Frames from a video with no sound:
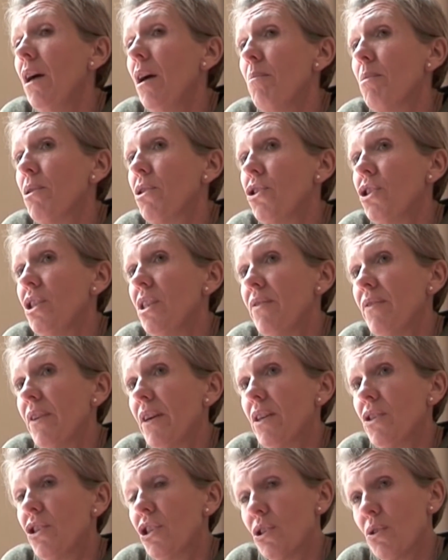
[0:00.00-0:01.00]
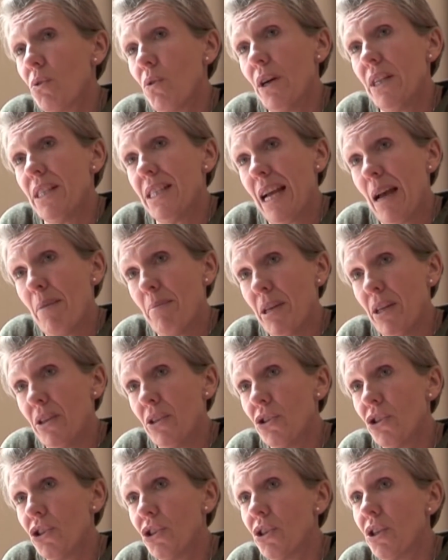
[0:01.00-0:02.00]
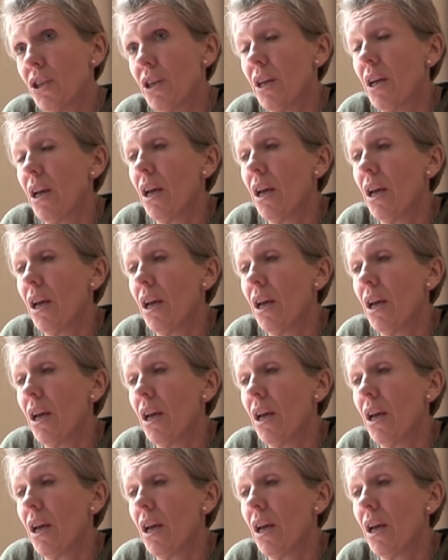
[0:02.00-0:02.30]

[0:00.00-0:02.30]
because she's quite damaged,